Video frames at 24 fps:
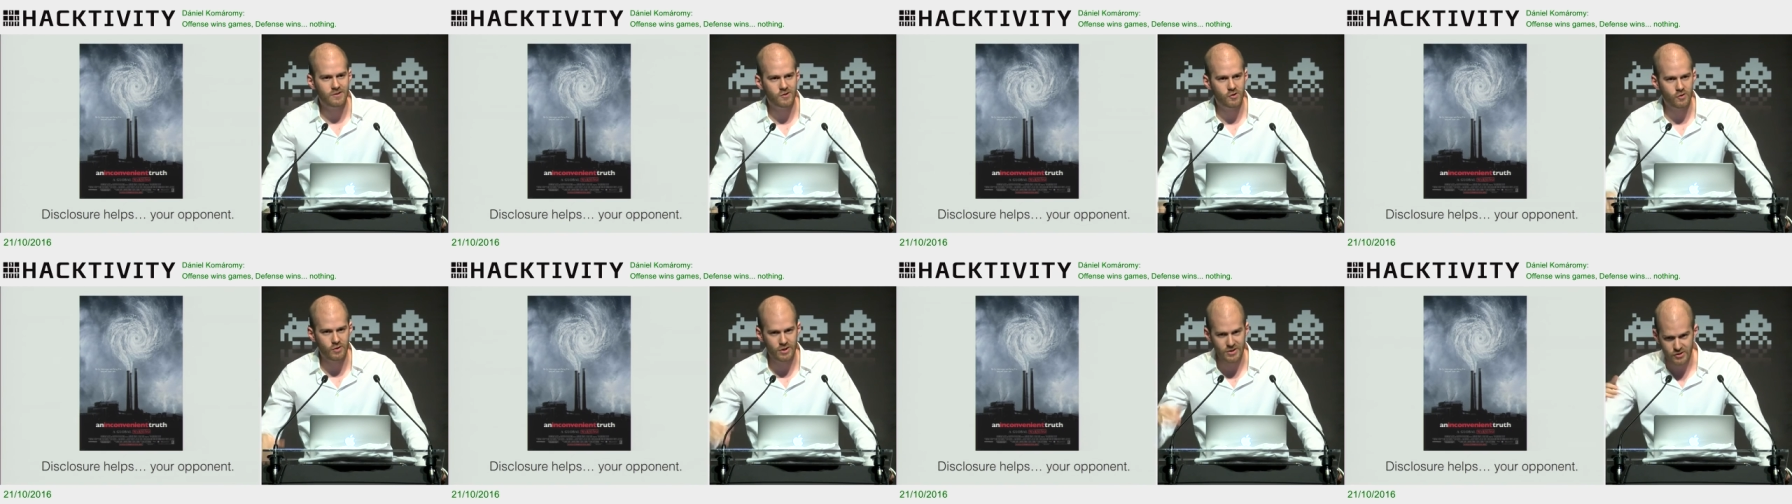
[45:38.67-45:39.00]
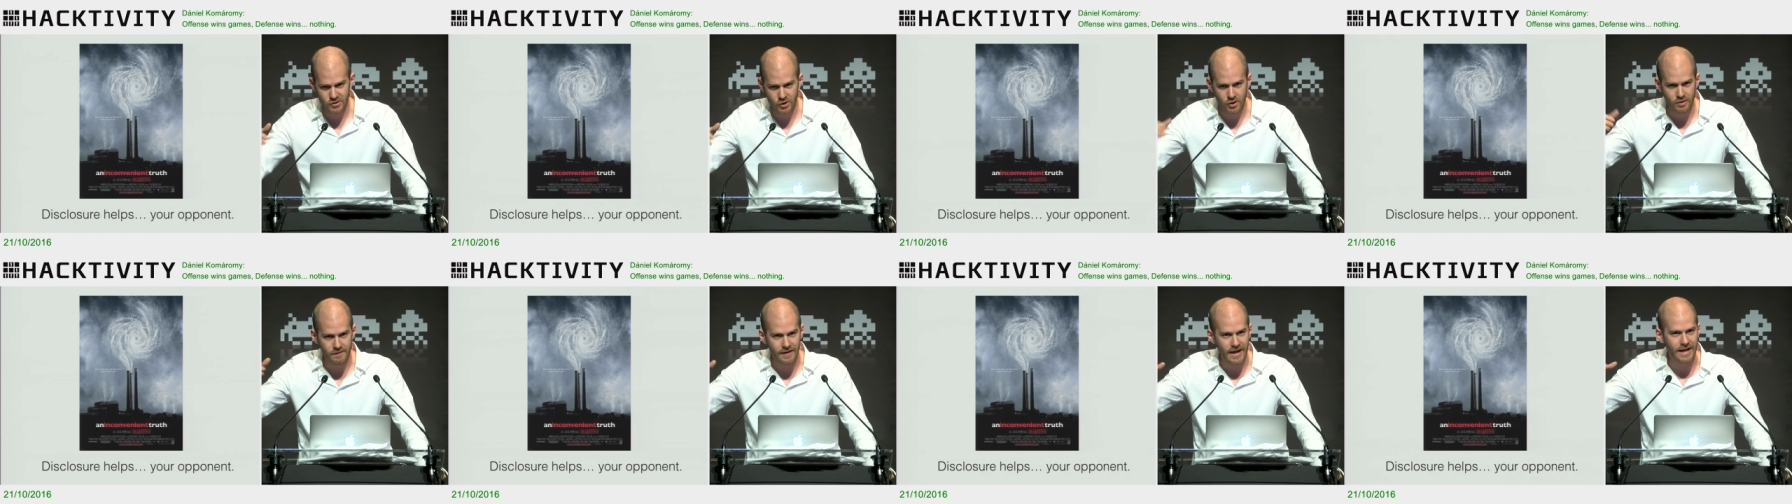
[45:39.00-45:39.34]
so there's
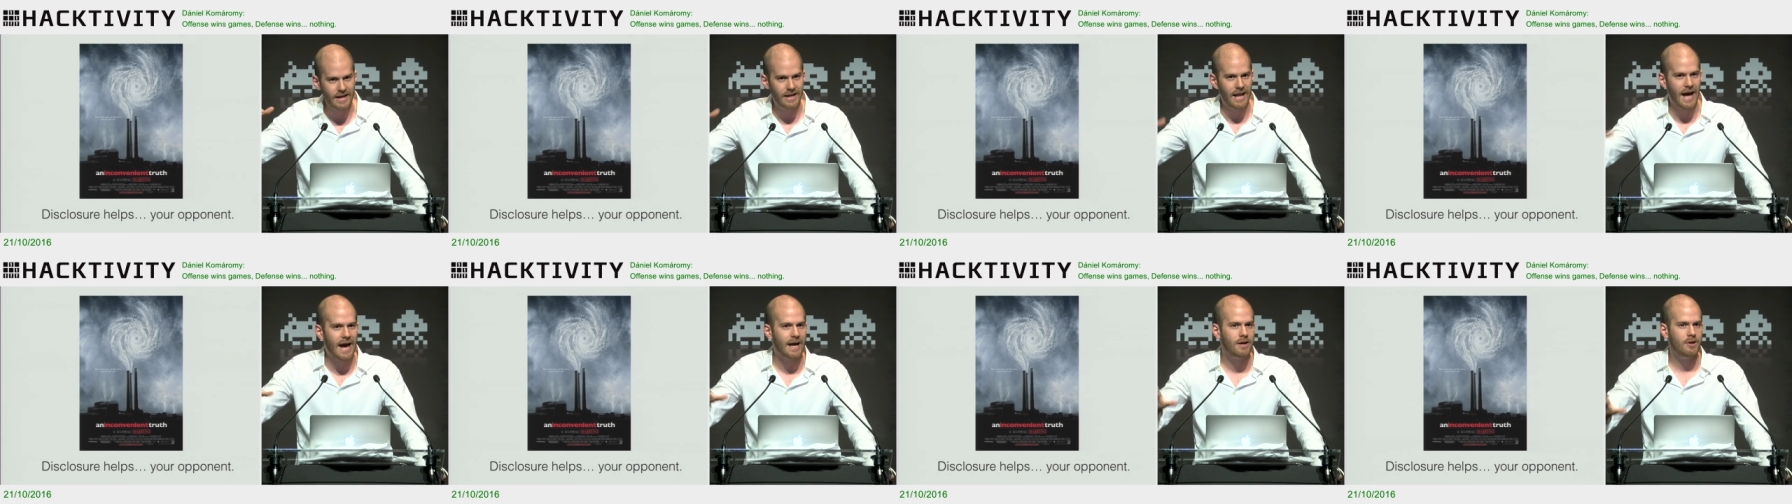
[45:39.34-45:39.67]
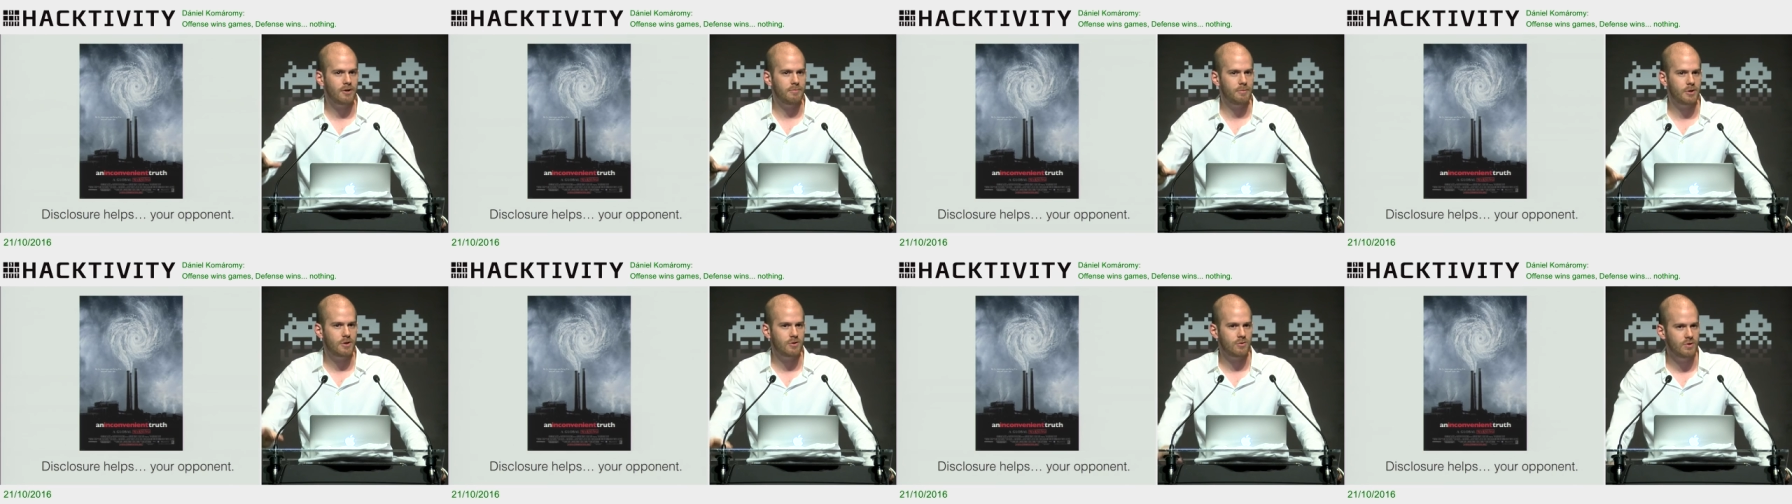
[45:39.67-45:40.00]
sort of like an
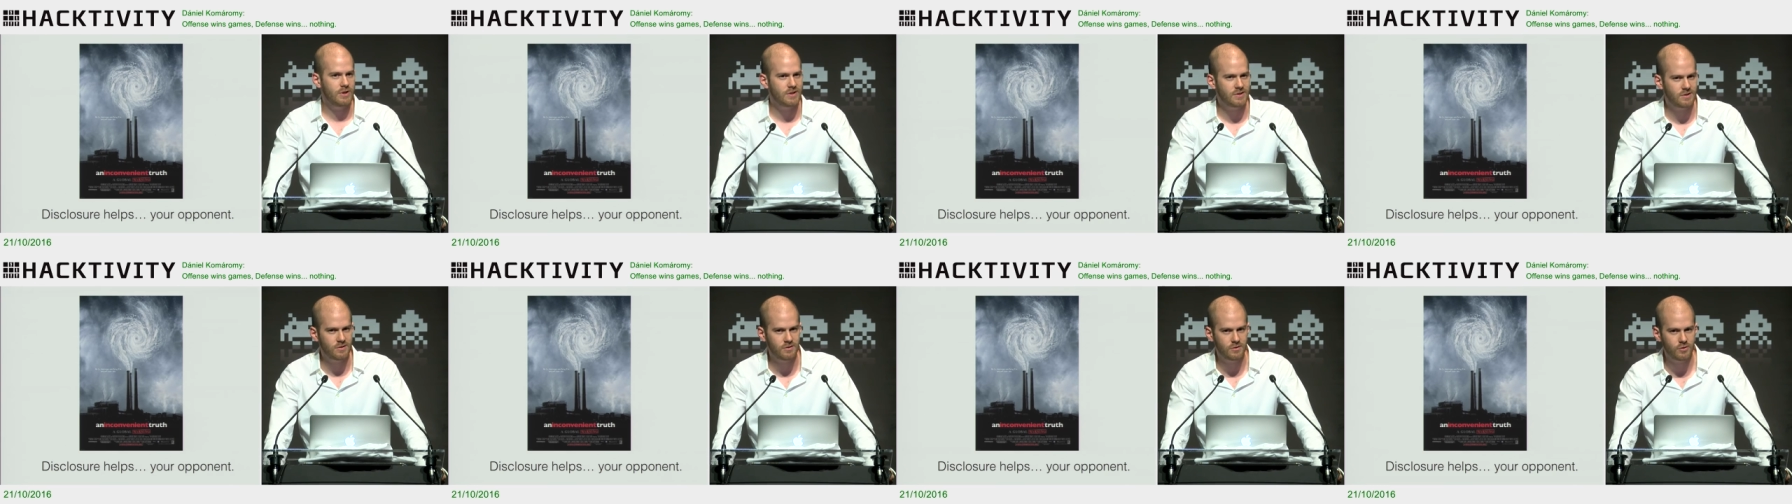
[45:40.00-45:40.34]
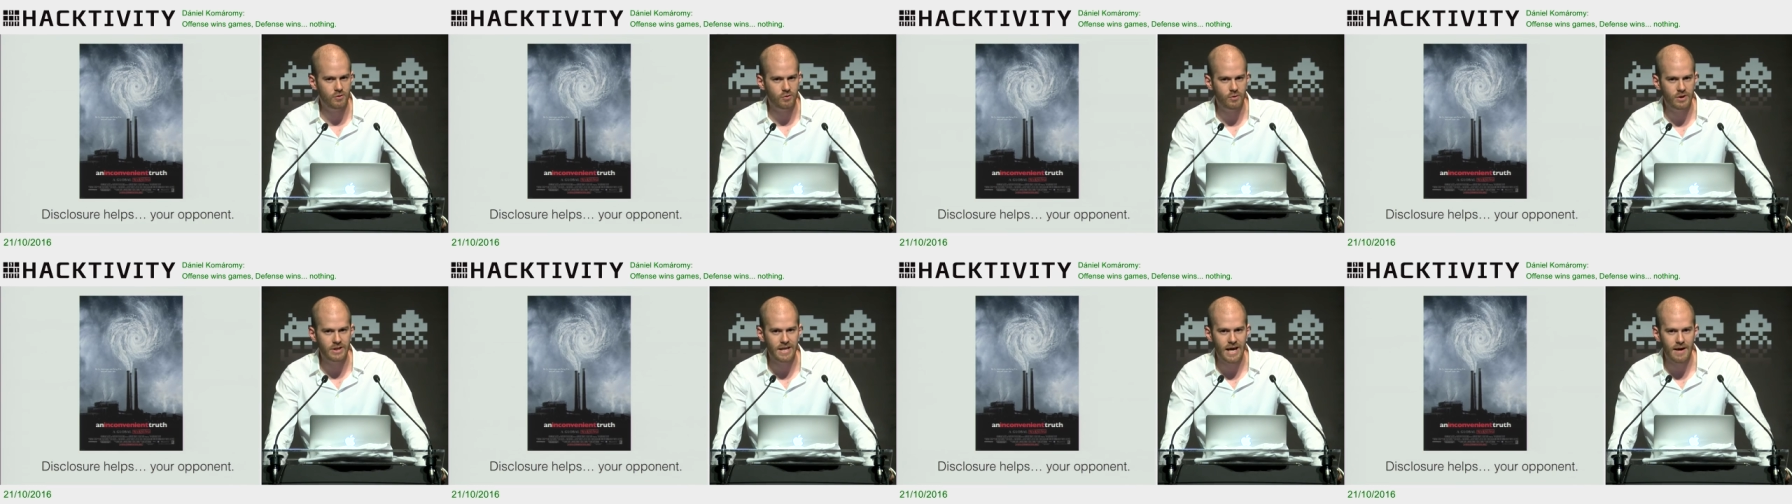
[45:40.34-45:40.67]
economical reason to
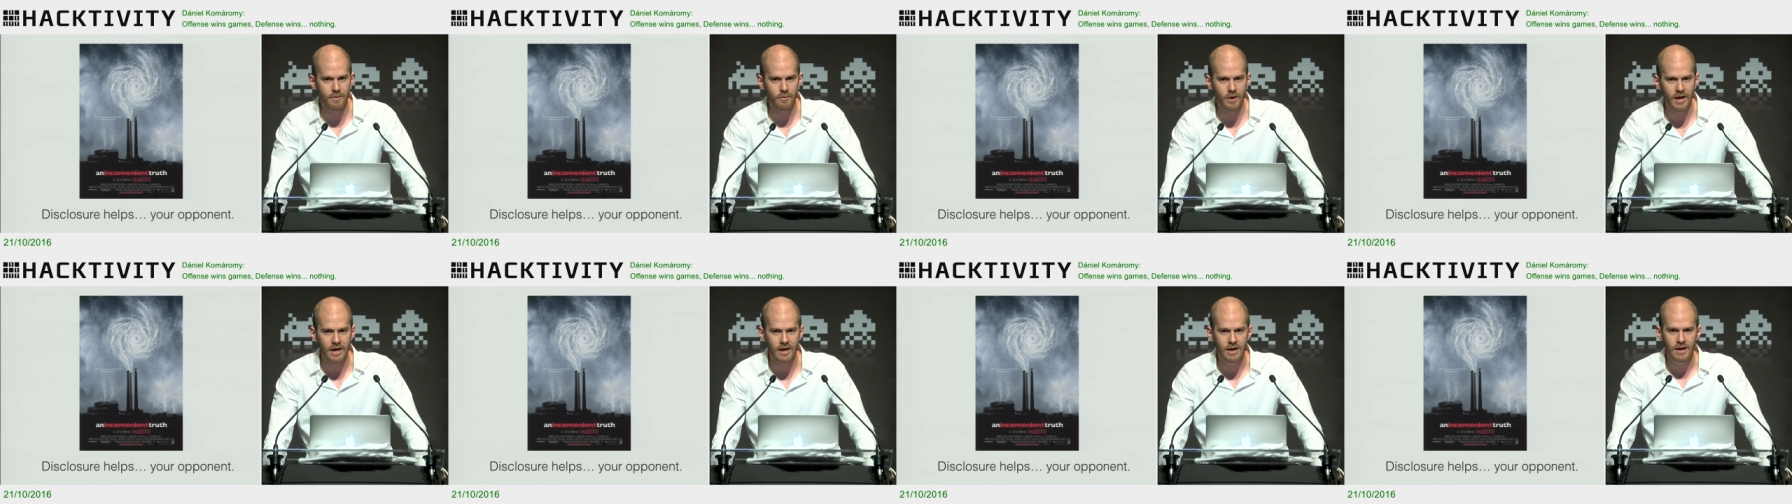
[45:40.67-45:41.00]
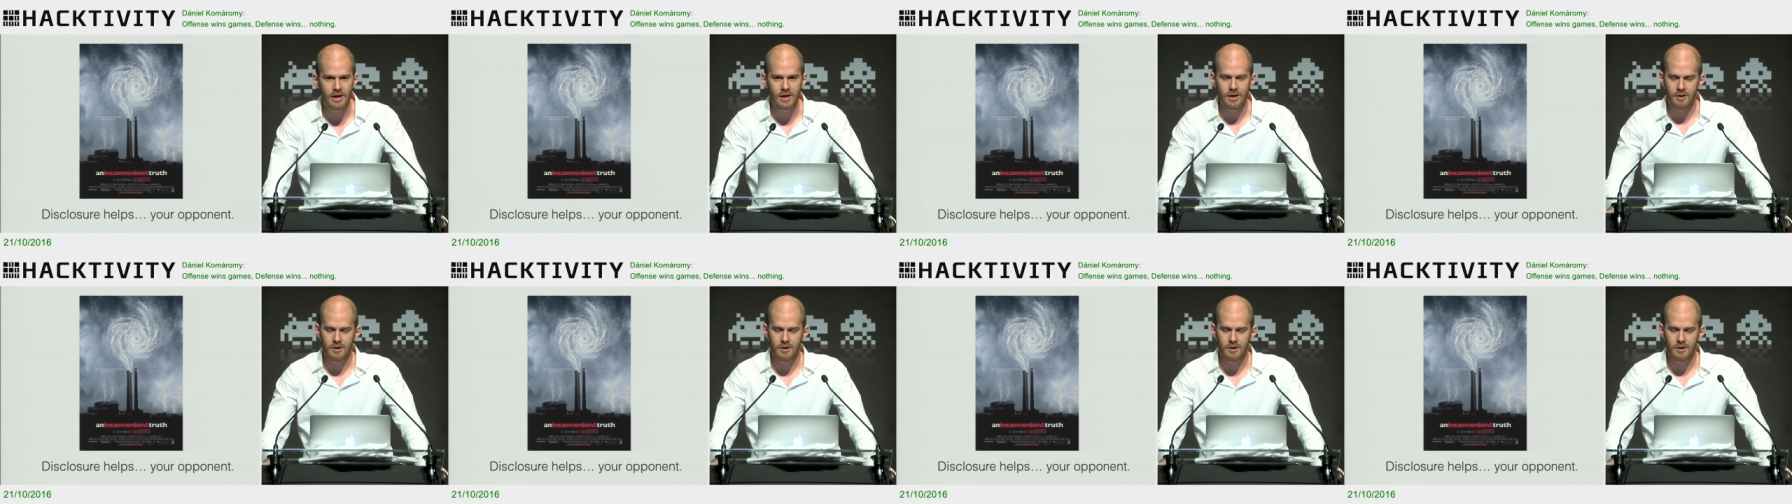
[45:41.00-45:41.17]
do it that way,